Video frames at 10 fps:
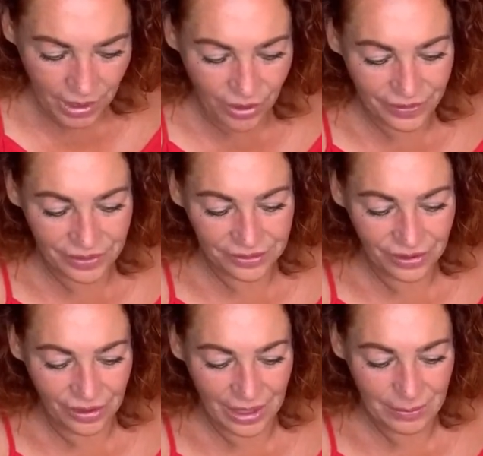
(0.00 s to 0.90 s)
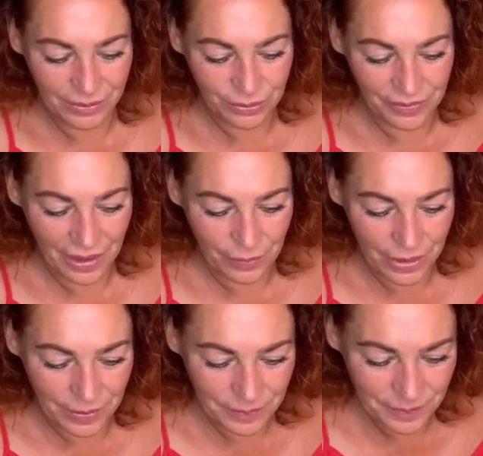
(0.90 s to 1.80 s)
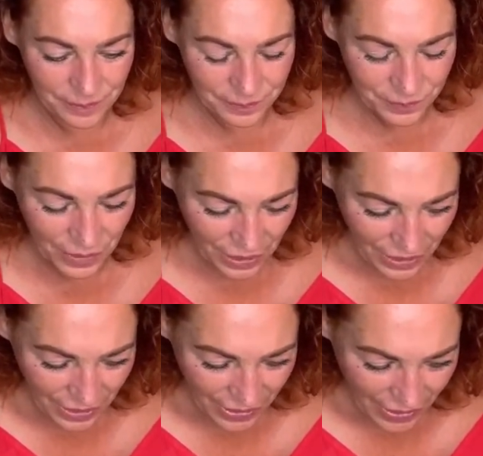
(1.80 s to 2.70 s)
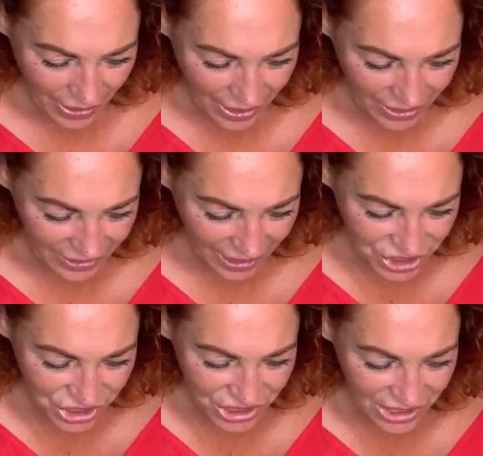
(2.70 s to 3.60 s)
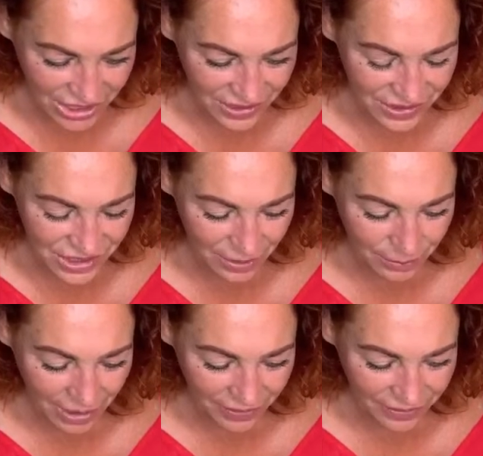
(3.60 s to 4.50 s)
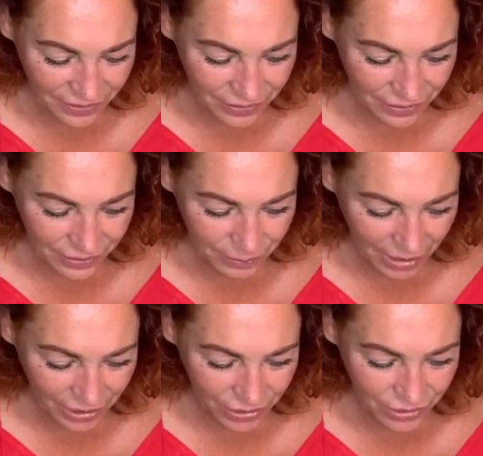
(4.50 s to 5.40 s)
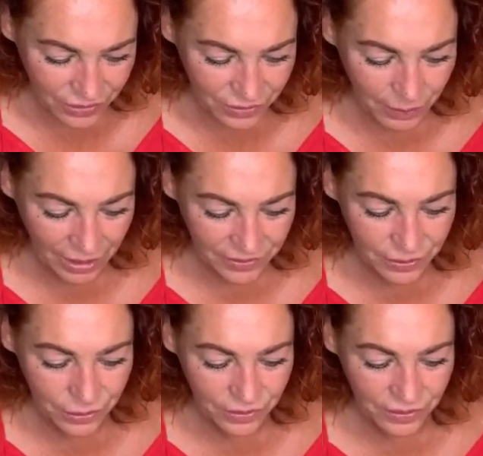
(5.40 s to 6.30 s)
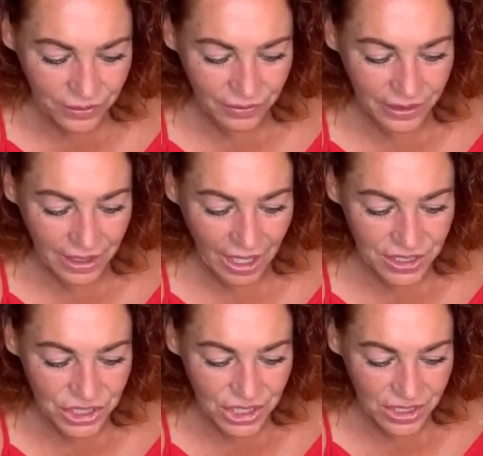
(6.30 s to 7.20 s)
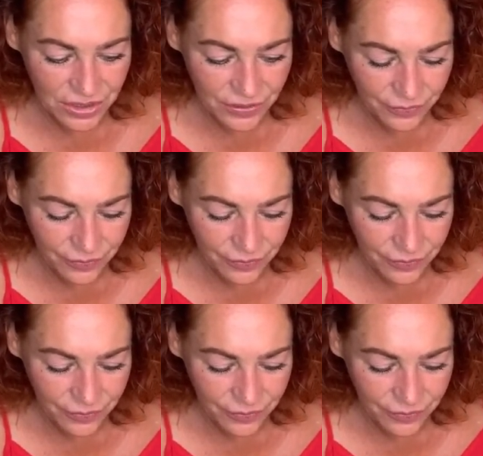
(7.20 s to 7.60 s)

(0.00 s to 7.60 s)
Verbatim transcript: behind the times with that one. Uh, Kashish Mas, Max, Maxud, sorry, Kashif